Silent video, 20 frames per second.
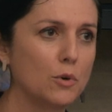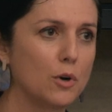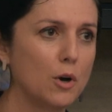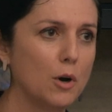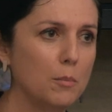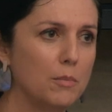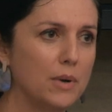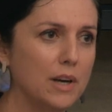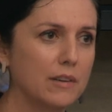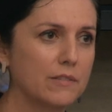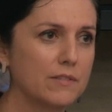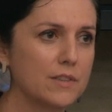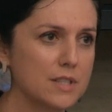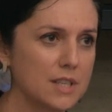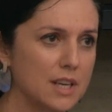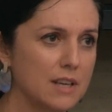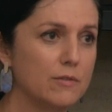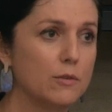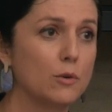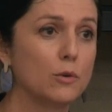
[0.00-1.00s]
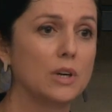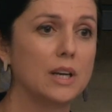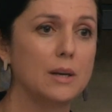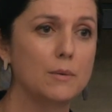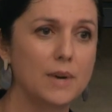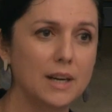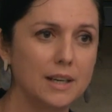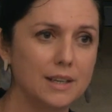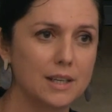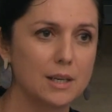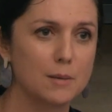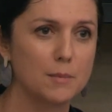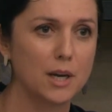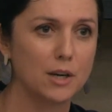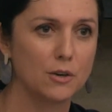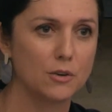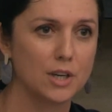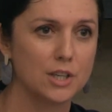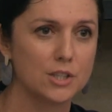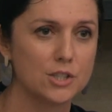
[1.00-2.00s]
Compact for Safe, Orderly, Regular
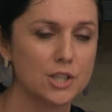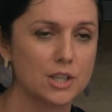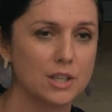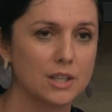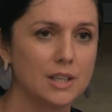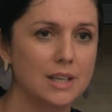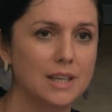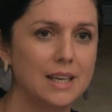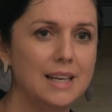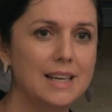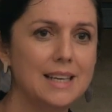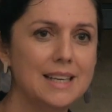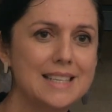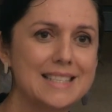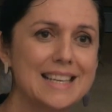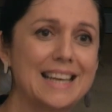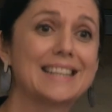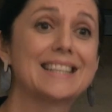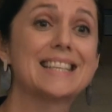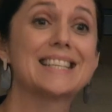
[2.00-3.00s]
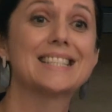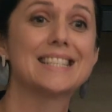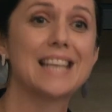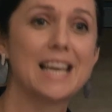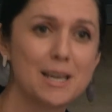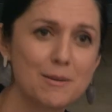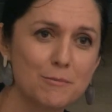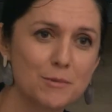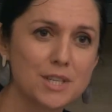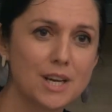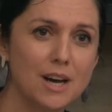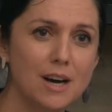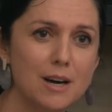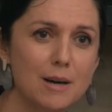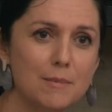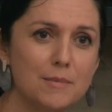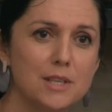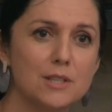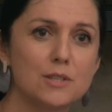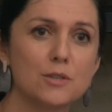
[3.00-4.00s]
Migration, is at the same
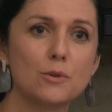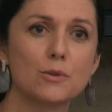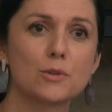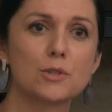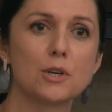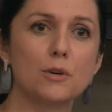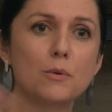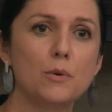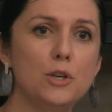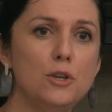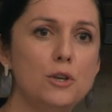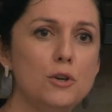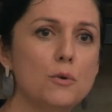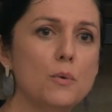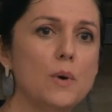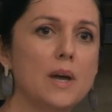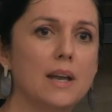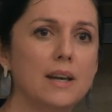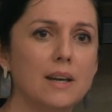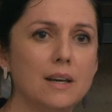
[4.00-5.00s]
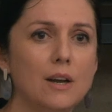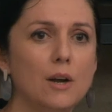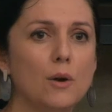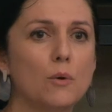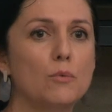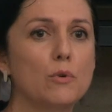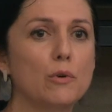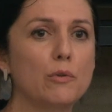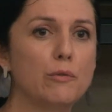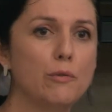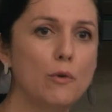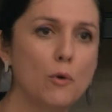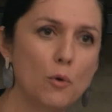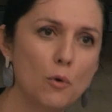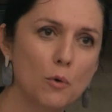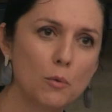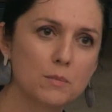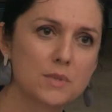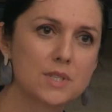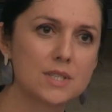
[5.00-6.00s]
time there's also a UN
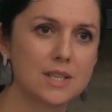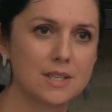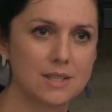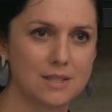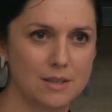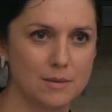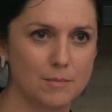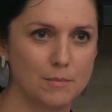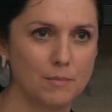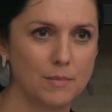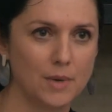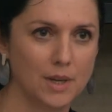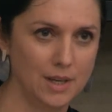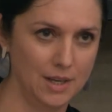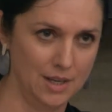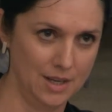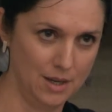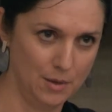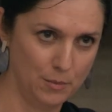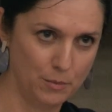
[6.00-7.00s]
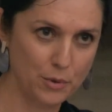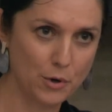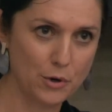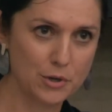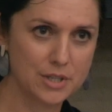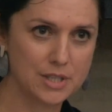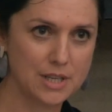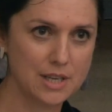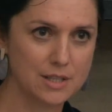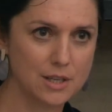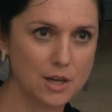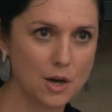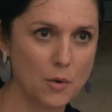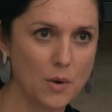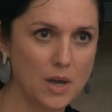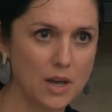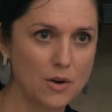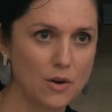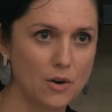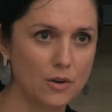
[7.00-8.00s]
reform system process
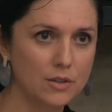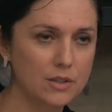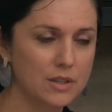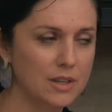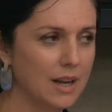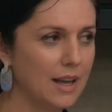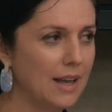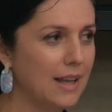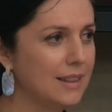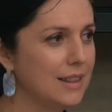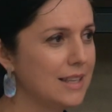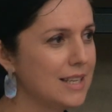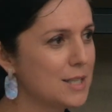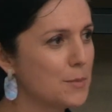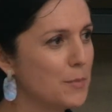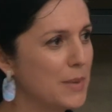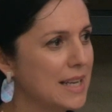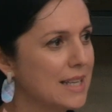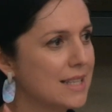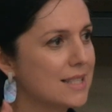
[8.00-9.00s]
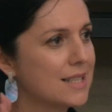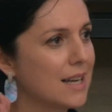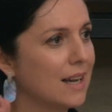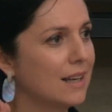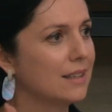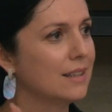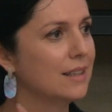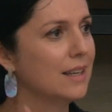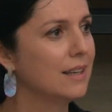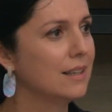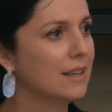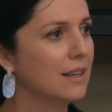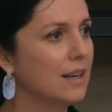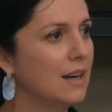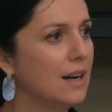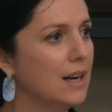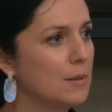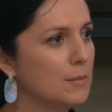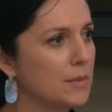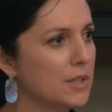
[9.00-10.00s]
going on, and it's being done in
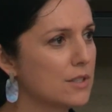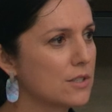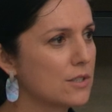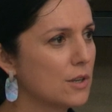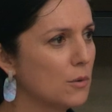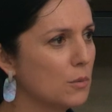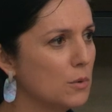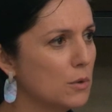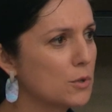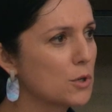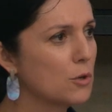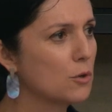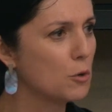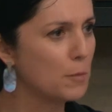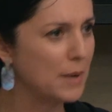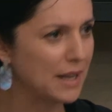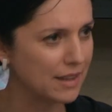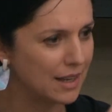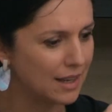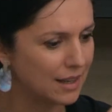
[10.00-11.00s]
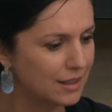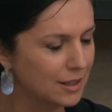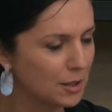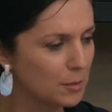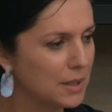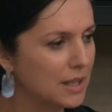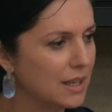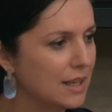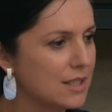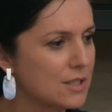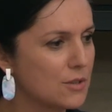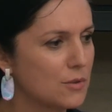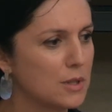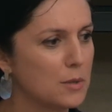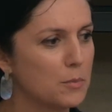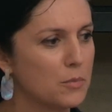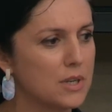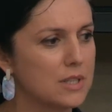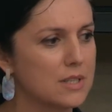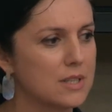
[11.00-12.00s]
alignment. So we'll talk about that a little bit later in the
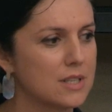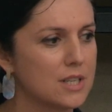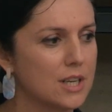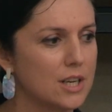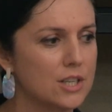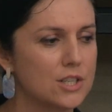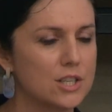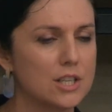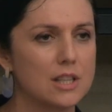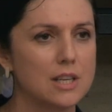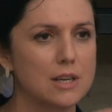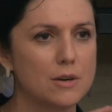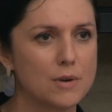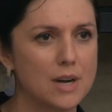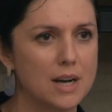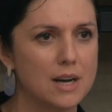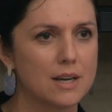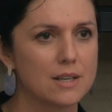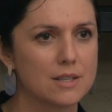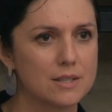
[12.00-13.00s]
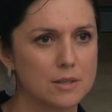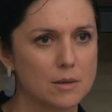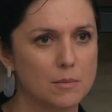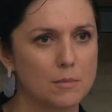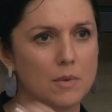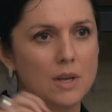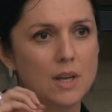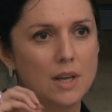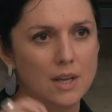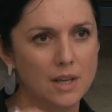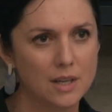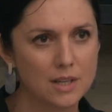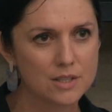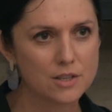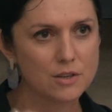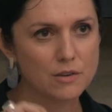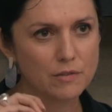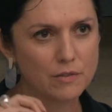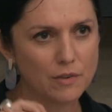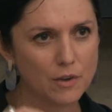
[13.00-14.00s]
presentation. There are some
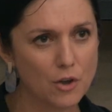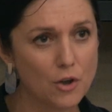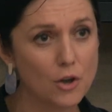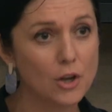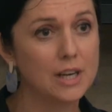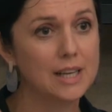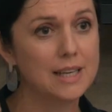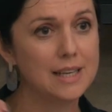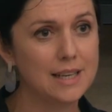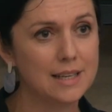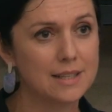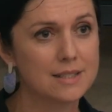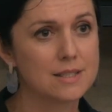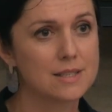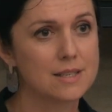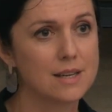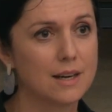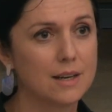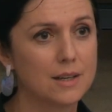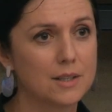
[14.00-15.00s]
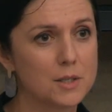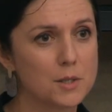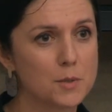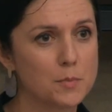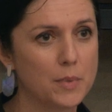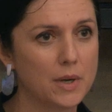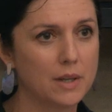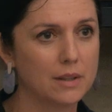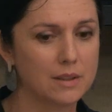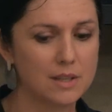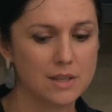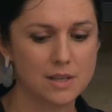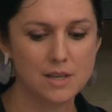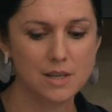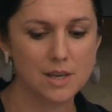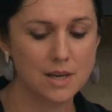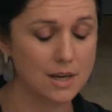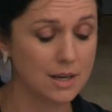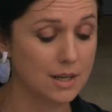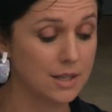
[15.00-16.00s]
sort of early insights, but
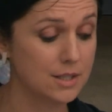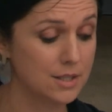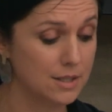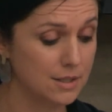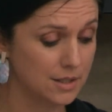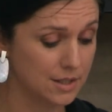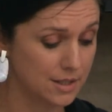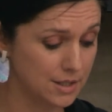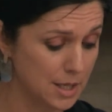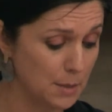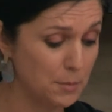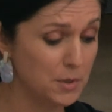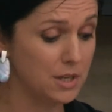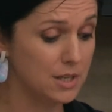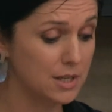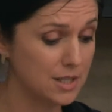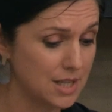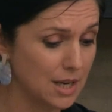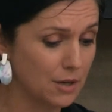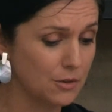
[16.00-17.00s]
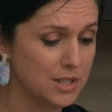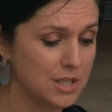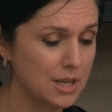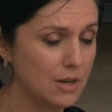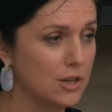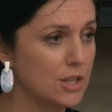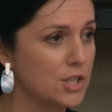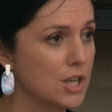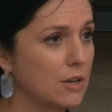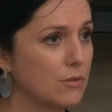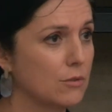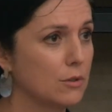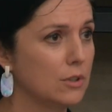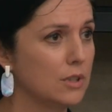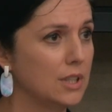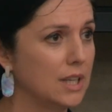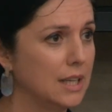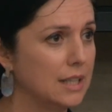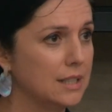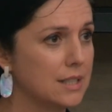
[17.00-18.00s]
the Deputy Secretary
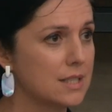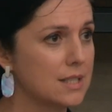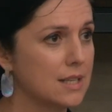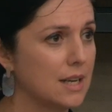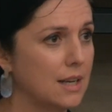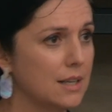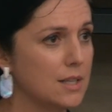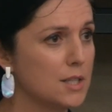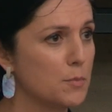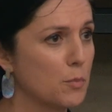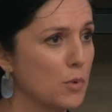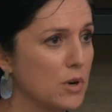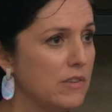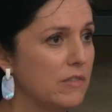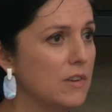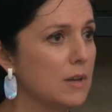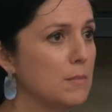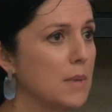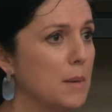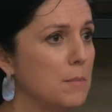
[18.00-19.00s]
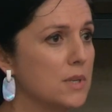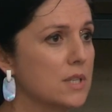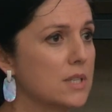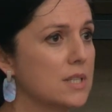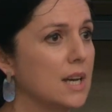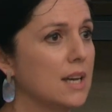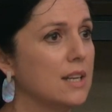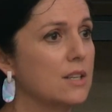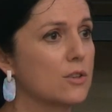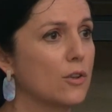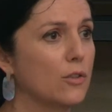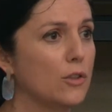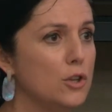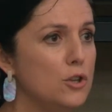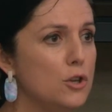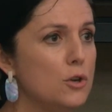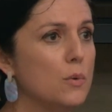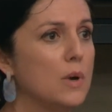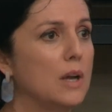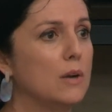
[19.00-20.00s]
General, I understand, is briefing member states on the
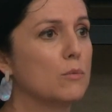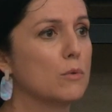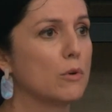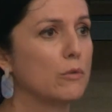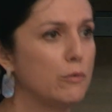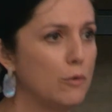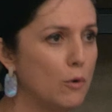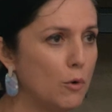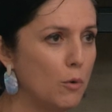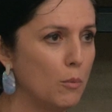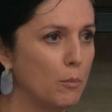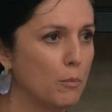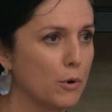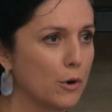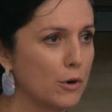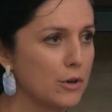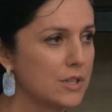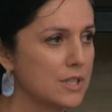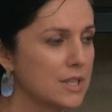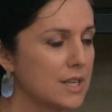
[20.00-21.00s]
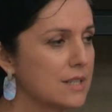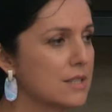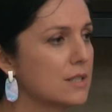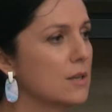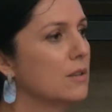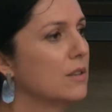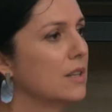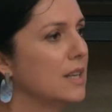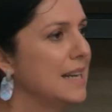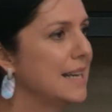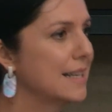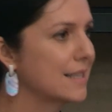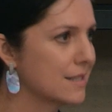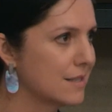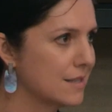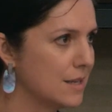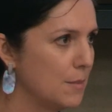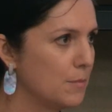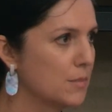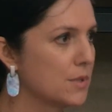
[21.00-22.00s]
UN reform process and the next
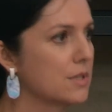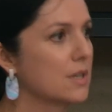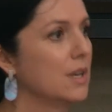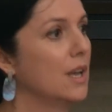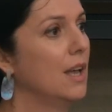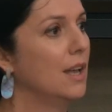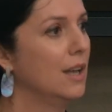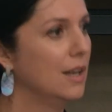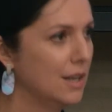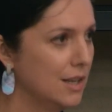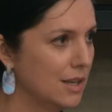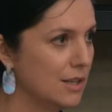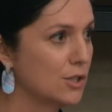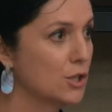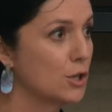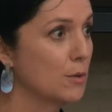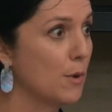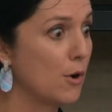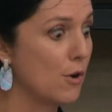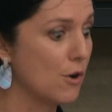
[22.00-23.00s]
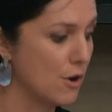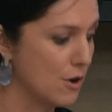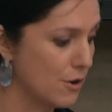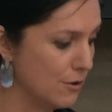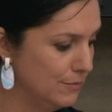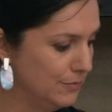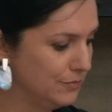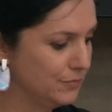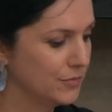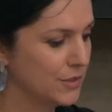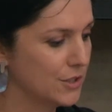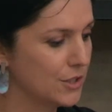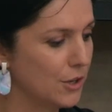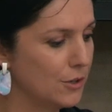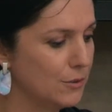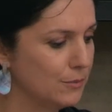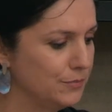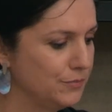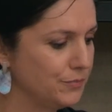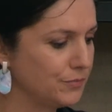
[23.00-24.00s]
steps tomorrow. So
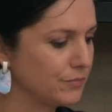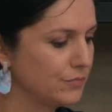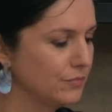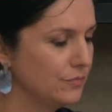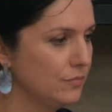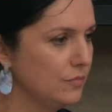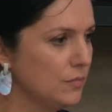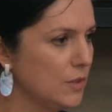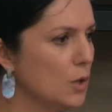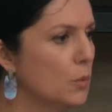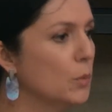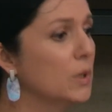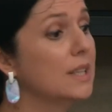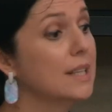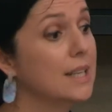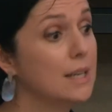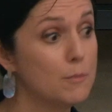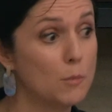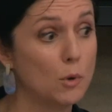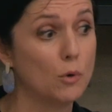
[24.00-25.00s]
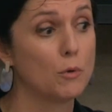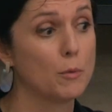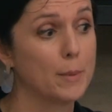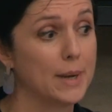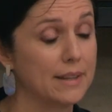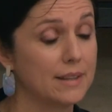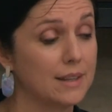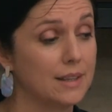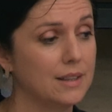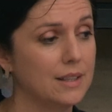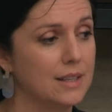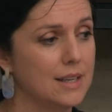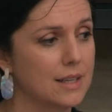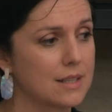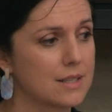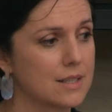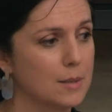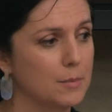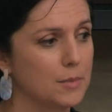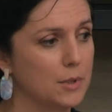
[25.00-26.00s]
we'll hear more about that in the
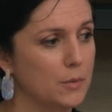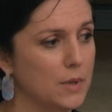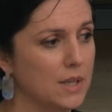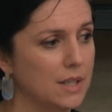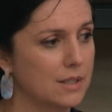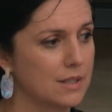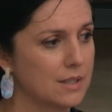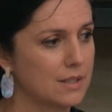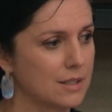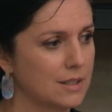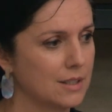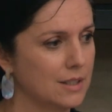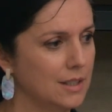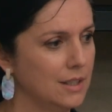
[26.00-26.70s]
next couple of weeks.